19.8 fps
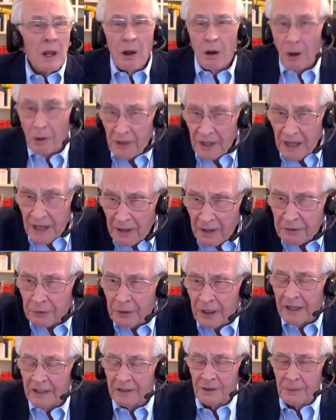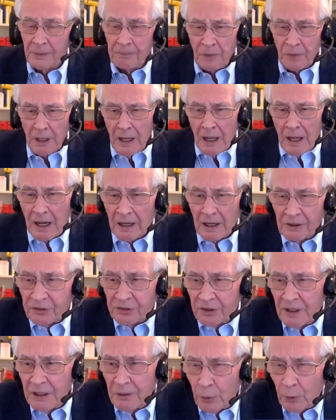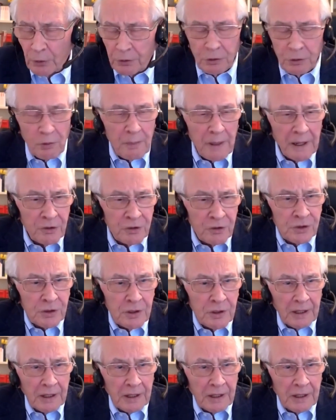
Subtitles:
On the other hand, I see what you mentioned,